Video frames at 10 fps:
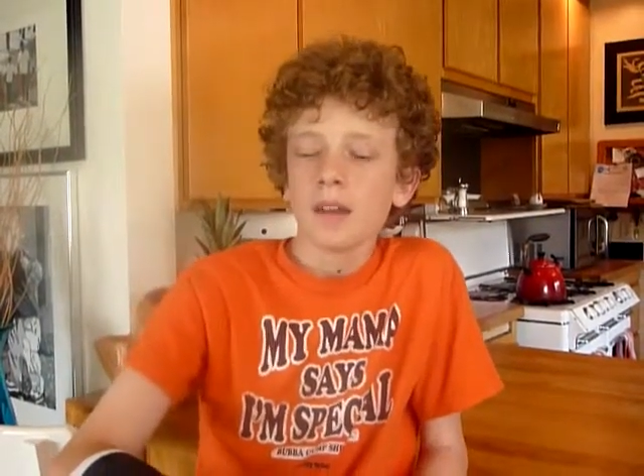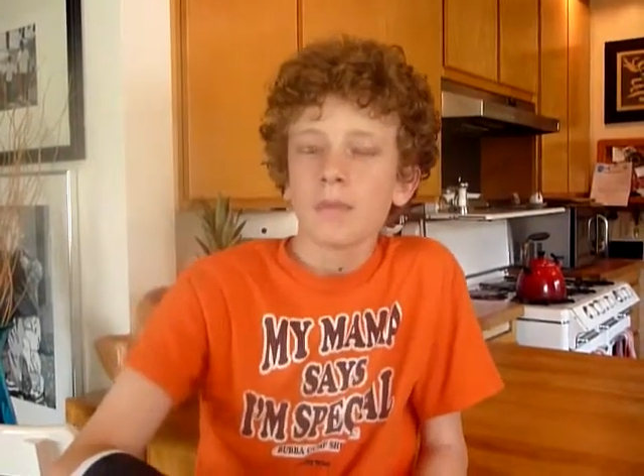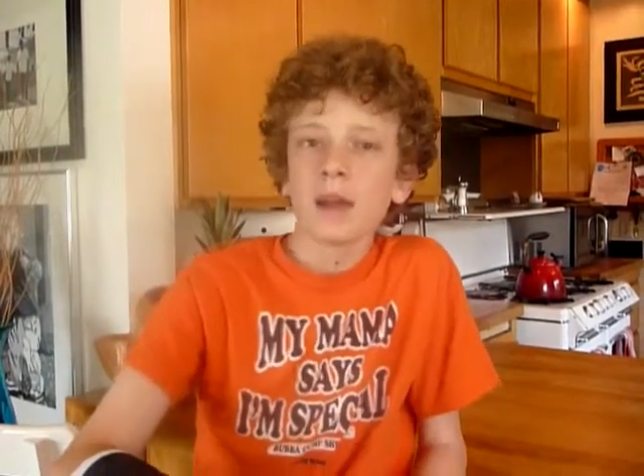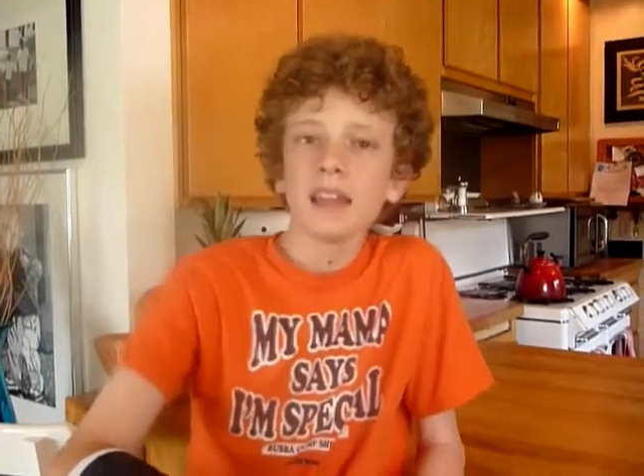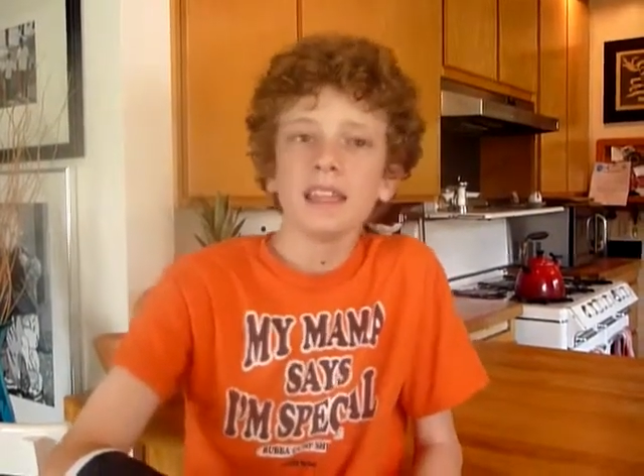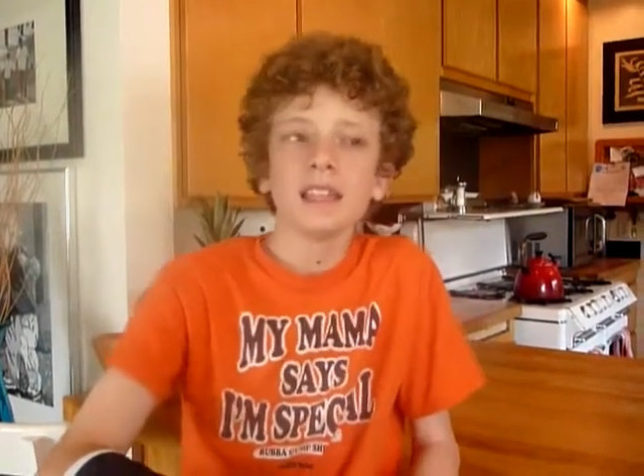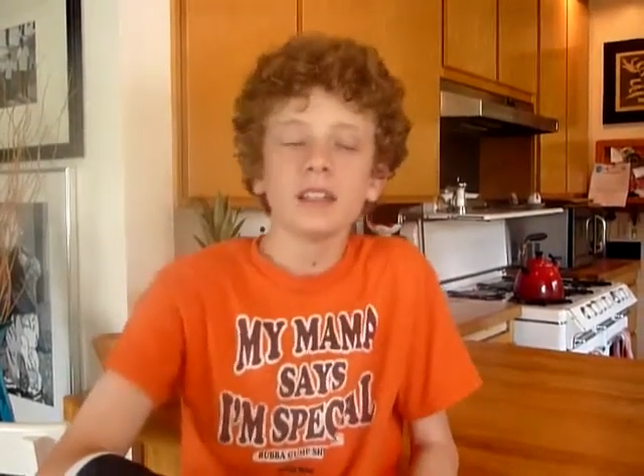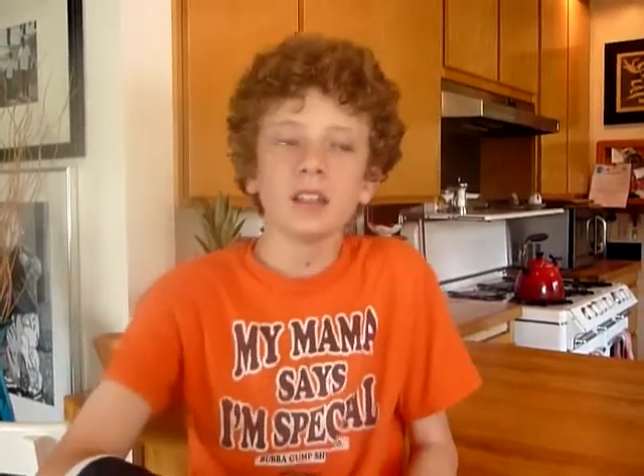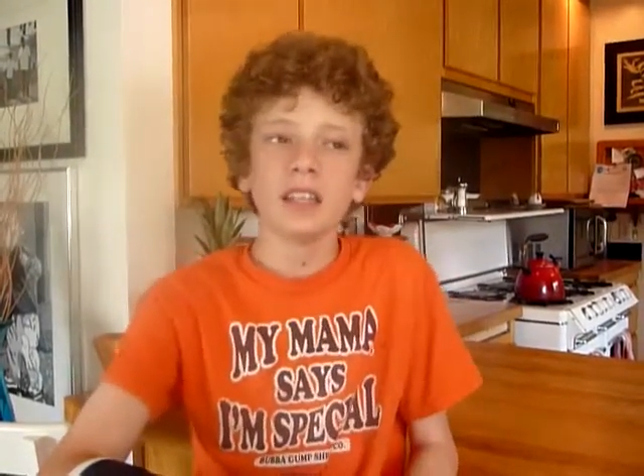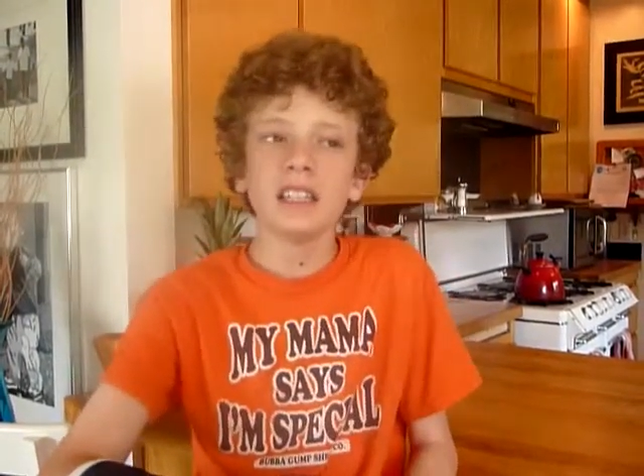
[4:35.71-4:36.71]
But I
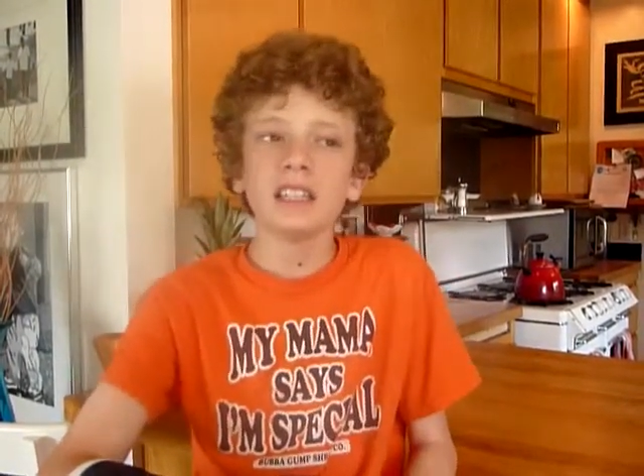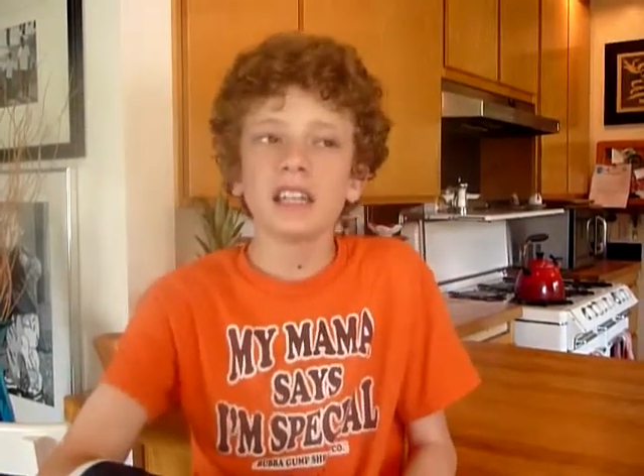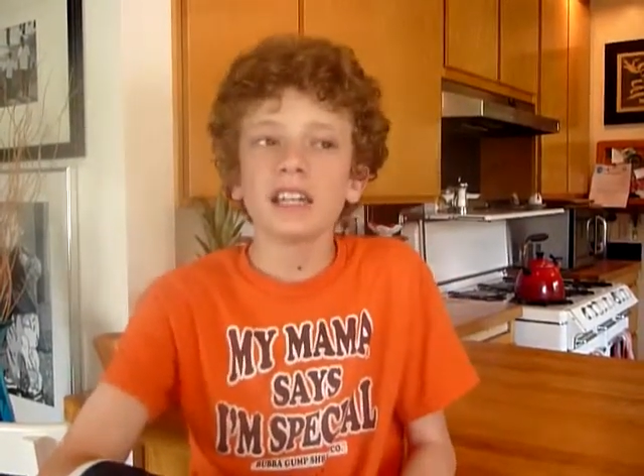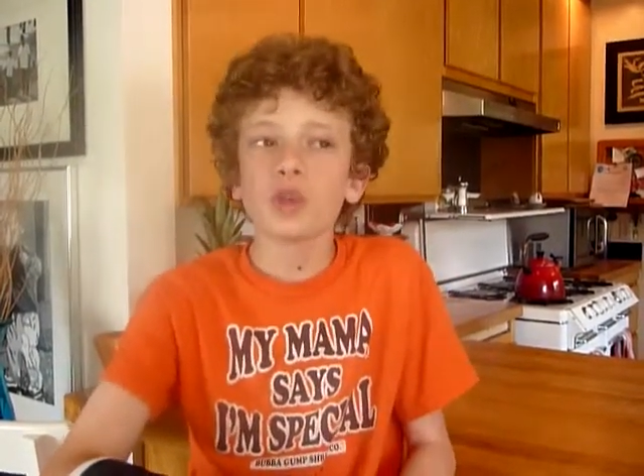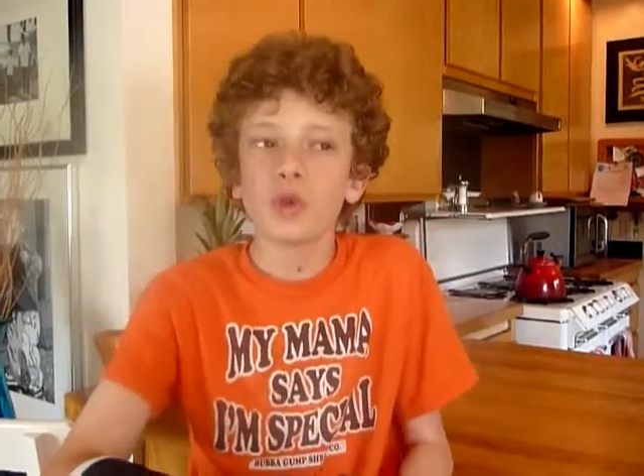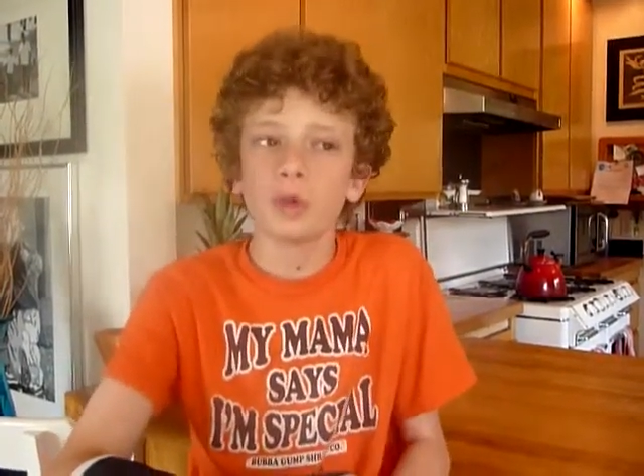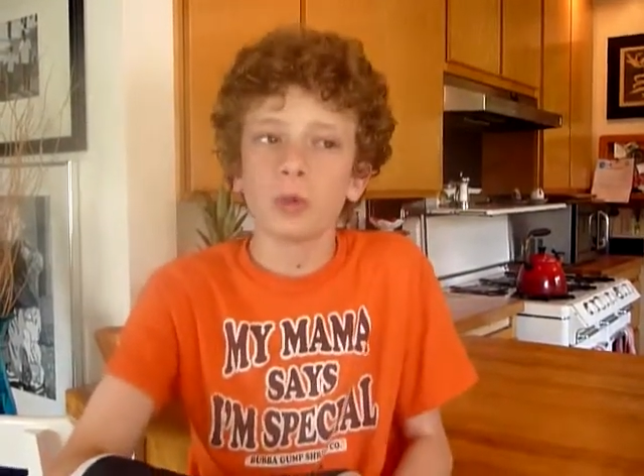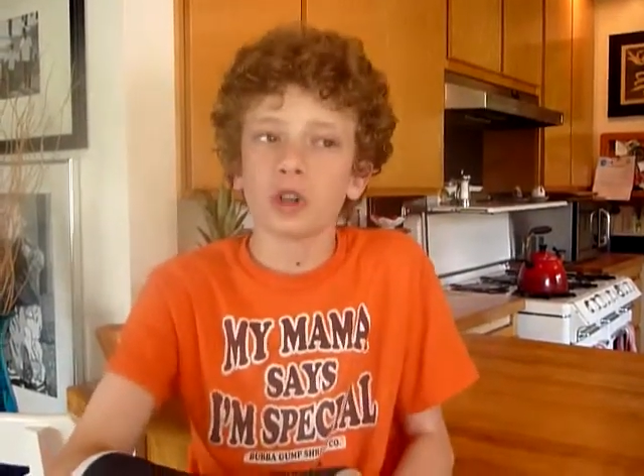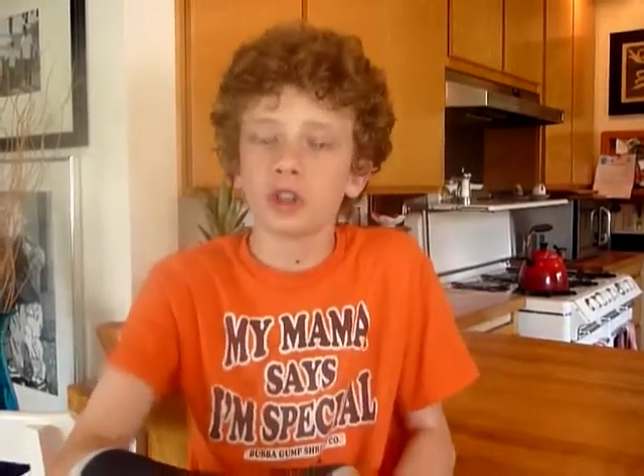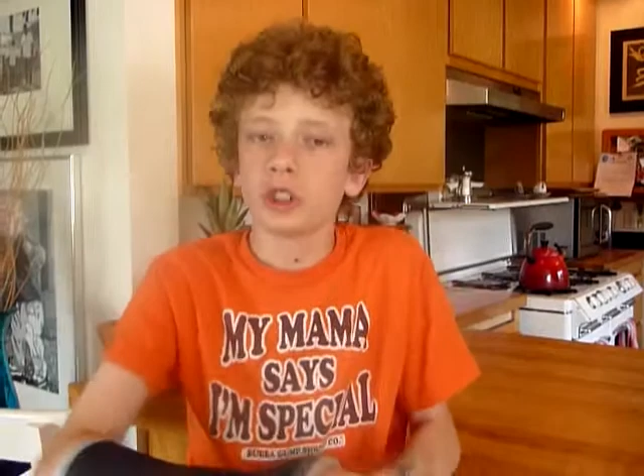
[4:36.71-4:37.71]
think intellectual sports,